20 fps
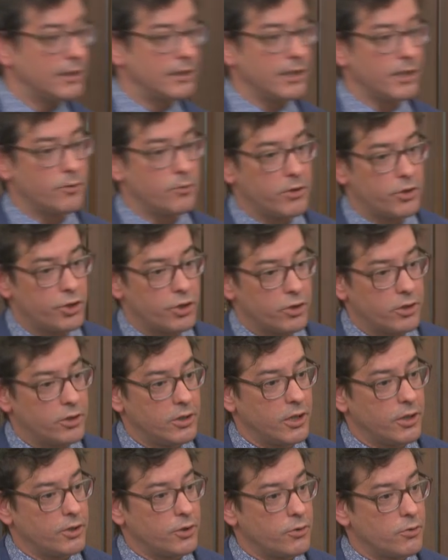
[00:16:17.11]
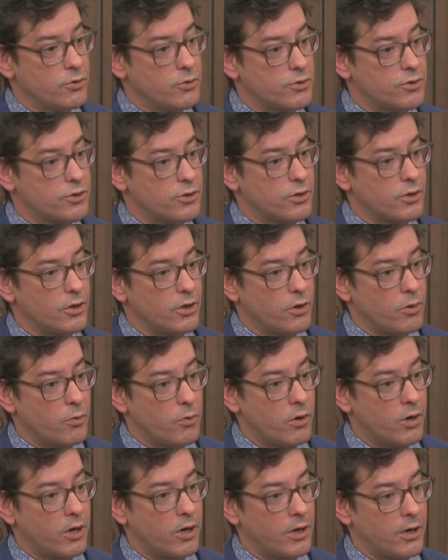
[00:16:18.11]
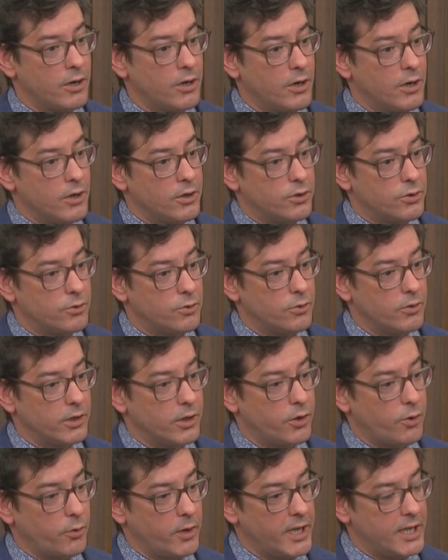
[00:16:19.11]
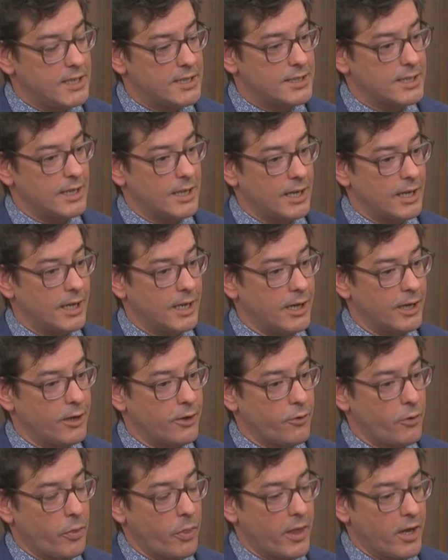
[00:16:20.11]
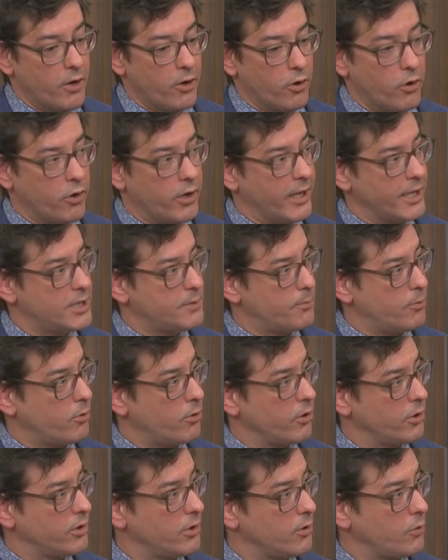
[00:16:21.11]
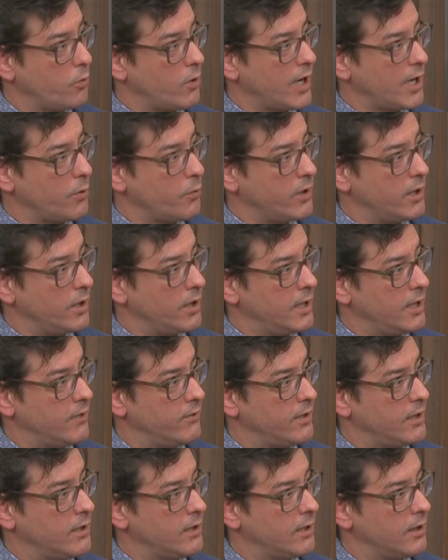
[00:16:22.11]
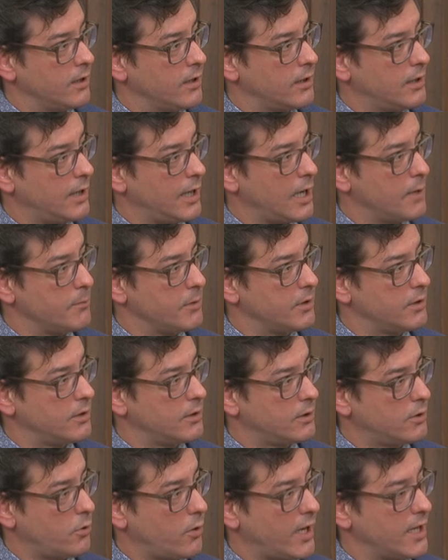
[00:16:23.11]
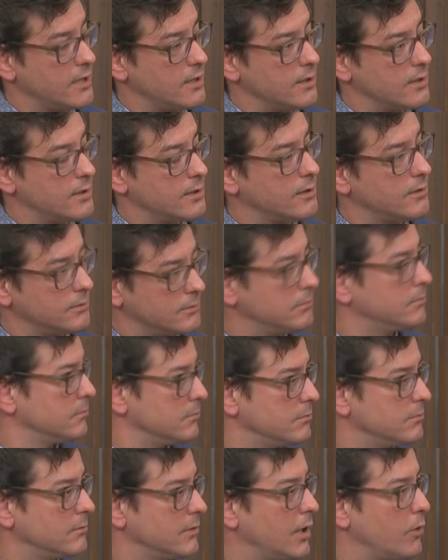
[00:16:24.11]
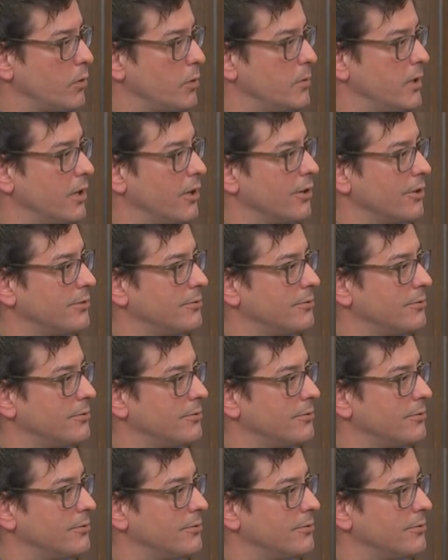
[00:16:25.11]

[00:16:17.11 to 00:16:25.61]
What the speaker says: I think we should not use a war to increase oil export while we live in a climate crisis. That will be all.